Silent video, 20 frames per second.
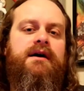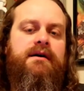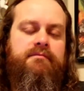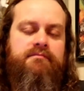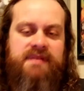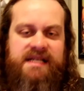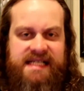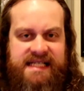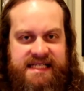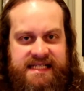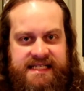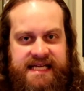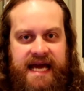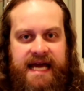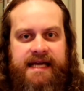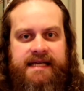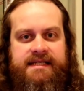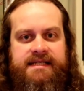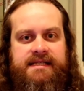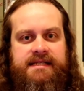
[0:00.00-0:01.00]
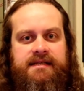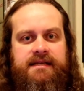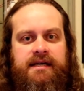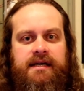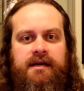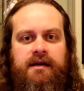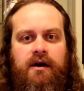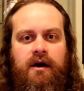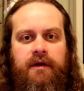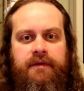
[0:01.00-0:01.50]
mistakes,
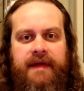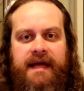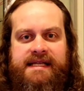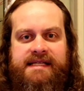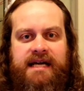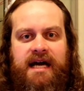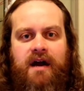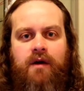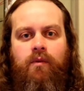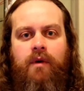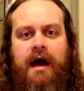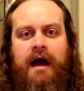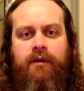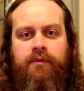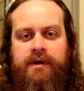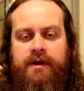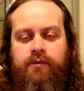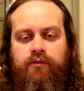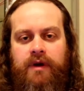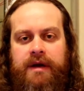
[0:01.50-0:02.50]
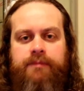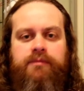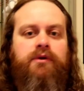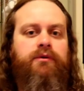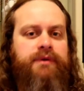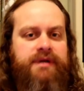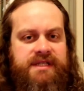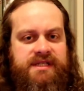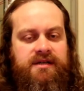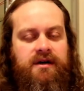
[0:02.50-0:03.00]
and that's kind of why we reap what
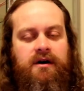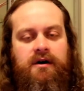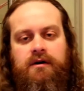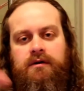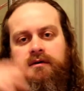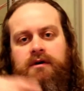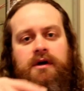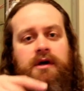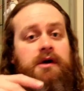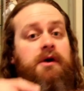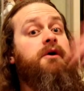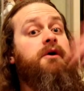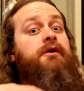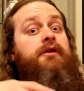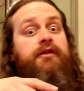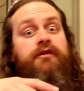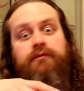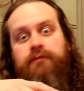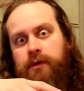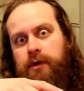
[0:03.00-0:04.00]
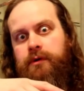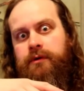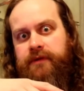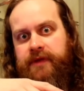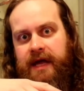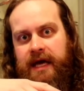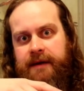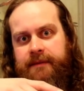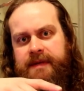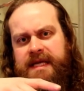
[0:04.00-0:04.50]
we sow through
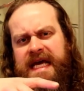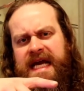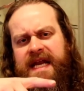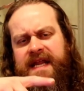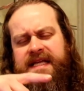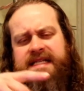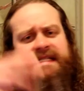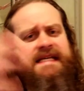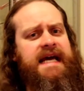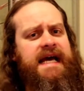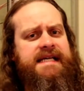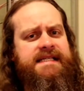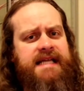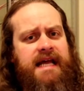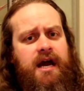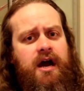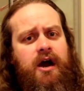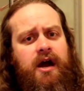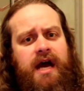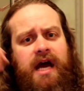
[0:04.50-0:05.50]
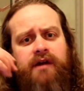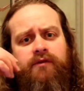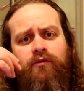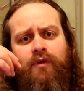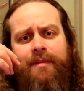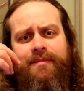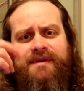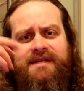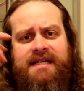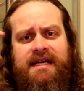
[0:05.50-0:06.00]
them. And in this case, they are kind of
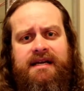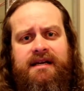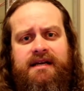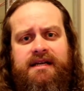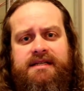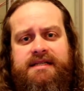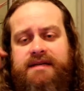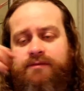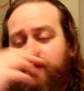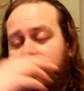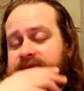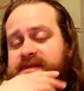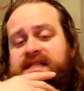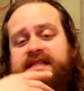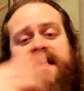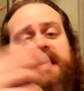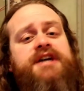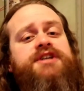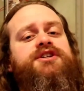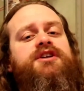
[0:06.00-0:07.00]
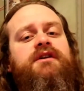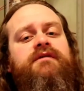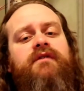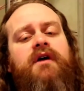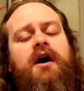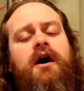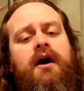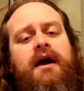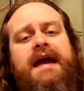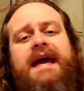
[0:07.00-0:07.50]
representation of
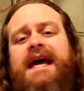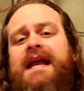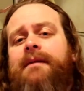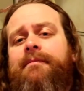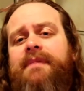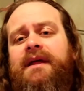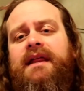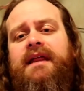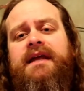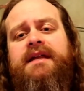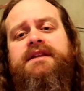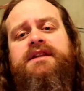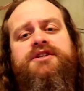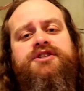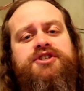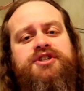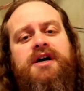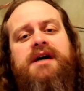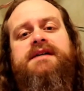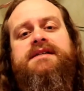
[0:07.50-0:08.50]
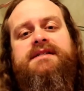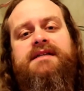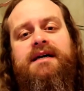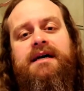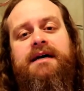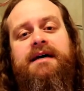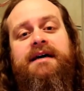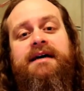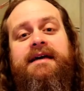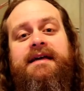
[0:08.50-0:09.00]
our inability to just
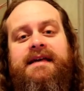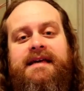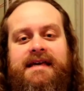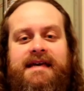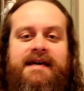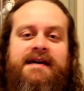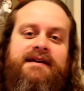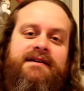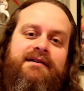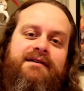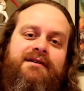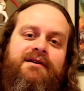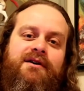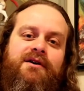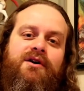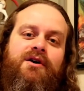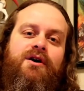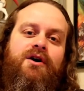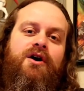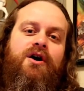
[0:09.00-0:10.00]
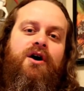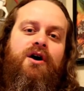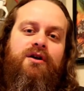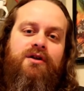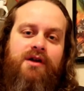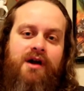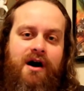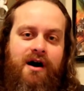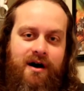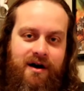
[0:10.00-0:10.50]
get
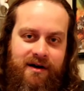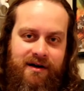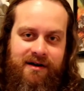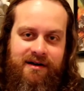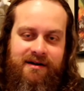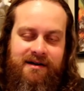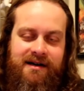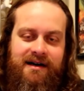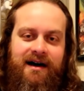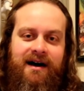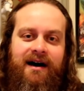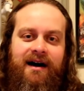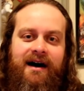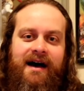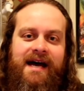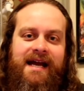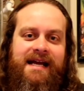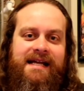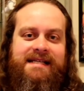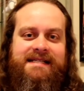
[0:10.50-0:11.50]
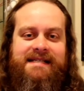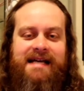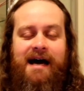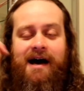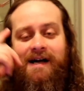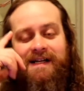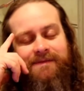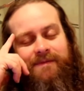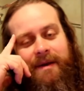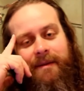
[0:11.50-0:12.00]
along. And it
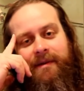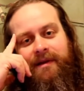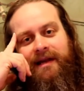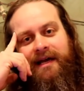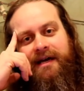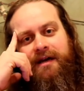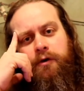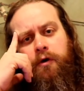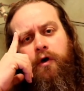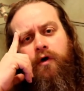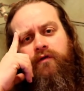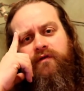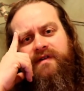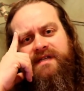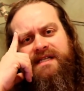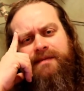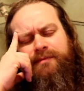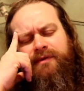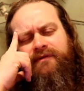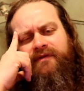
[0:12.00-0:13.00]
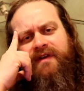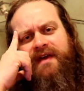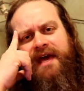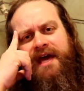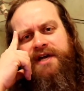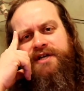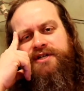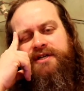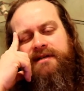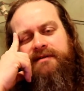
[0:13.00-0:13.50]
sounds maybe like an
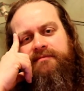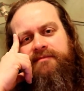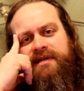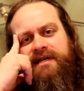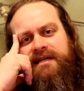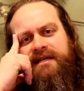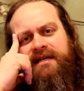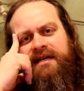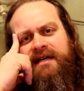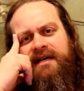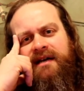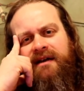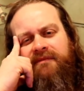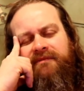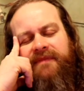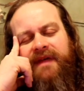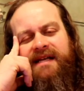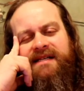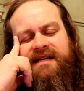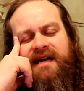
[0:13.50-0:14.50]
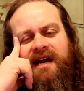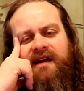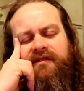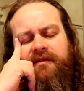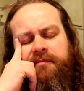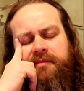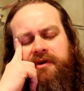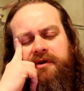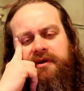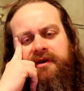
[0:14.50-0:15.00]
oversimplification, but that's kind of
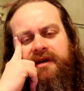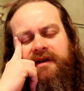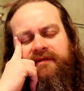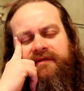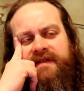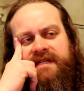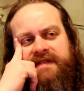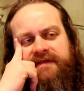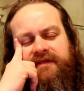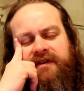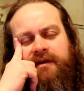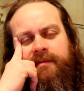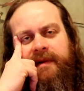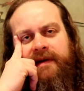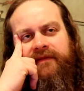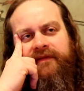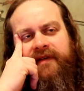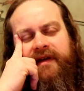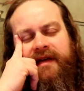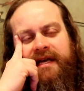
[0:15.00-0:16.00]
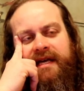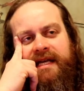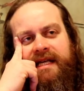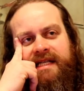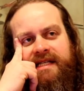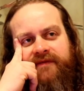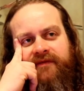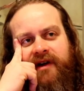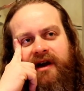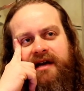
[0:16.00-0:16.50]
the beauty of this film, I think. It
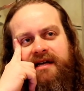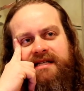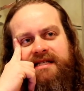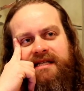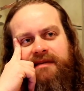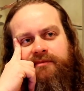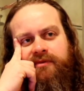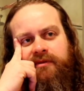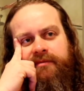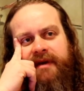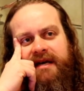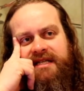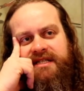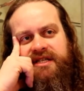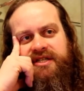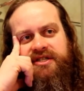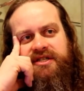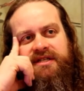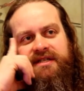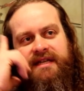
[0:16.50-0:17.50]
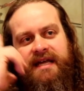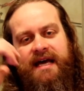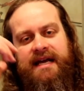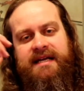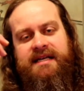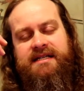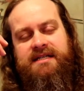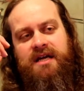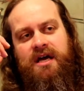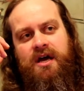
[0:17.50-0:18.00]
is a very simple message, and that
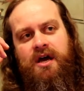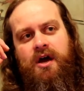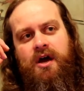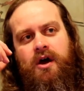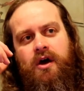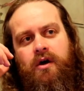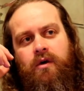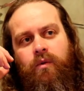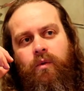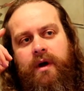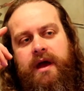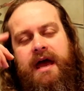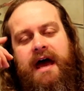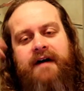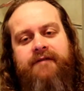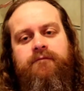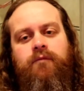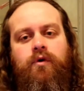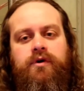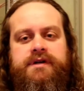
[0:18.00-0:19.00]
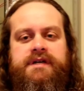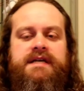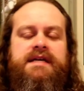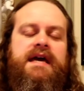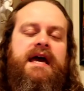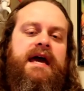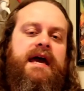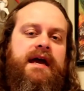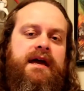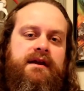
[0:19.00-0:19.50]
is, we have more to
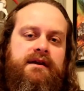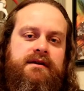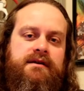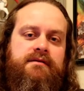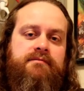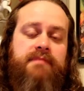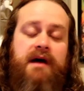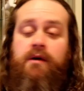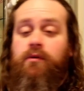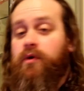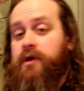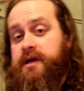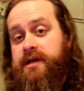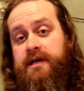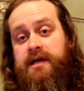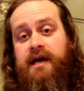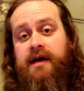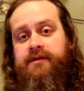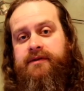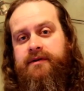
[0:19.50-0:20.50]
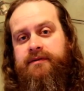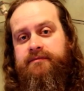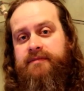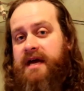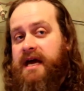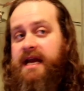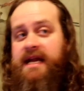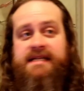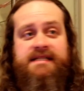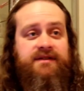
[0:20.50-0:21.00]
gain by working together.
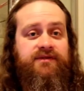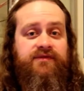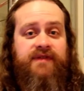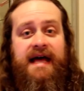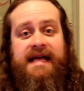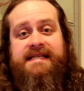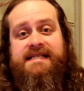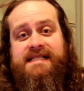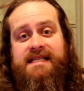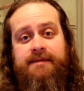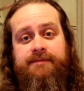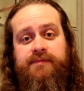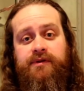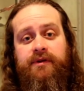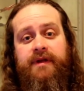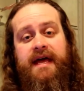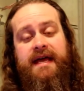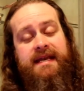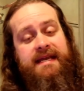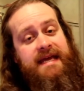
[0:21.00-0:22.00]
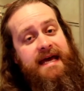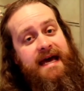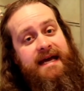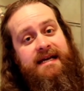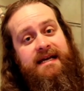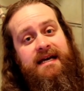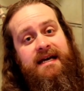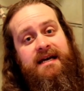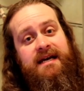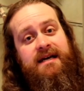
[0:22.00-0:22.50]
And it's that simple, and
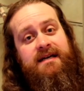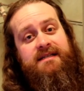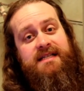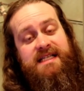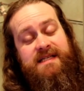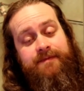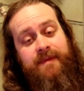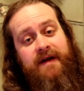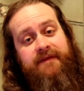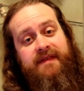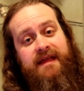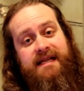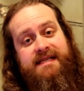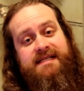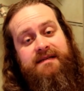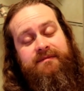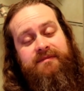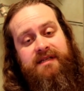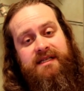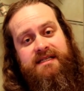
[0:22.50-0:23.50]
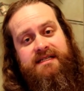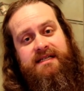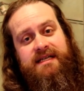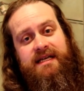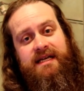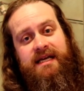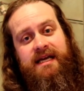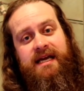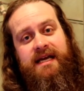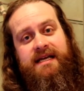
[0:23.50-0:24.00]
yet, despite that
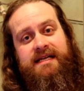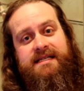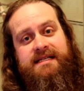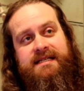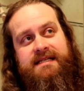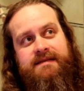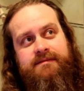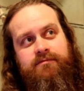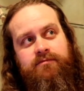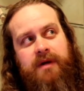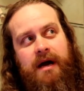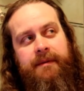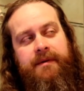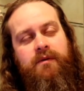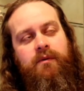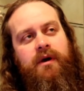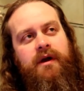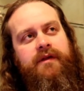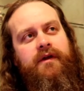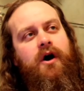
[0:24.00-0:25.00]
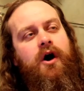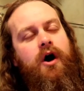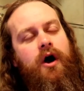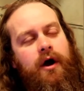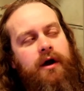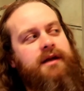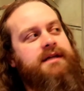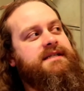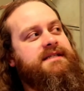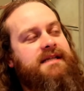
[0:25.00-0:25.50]
simplicity, it is probably one of the
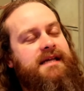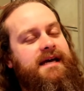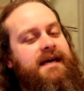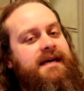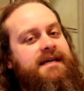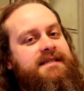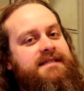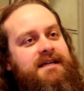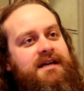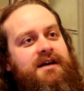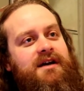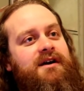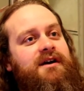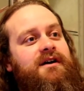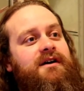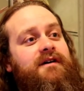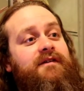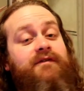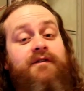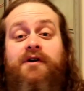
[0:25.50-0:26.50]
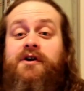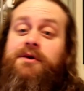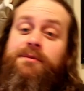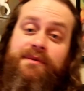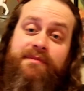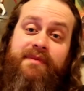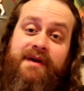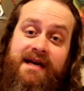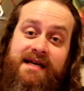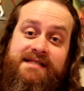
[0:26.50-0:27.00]
hardest things for
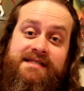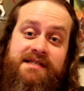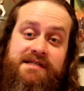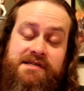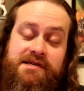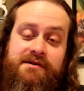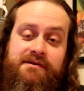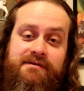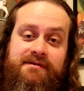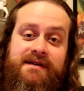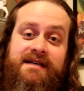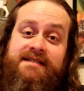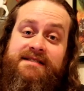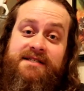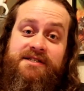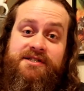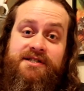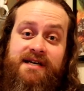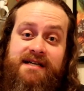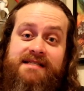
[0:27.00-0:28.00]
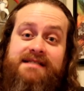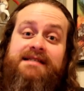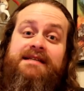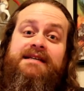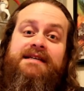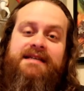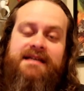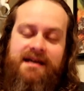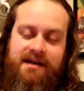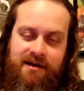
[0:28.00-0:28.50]
human beings to do, is to just
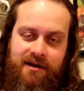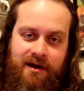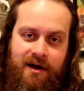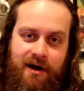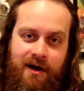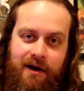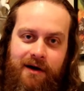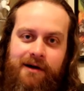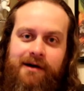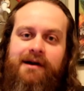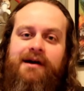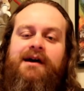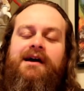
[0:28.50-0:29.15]
get along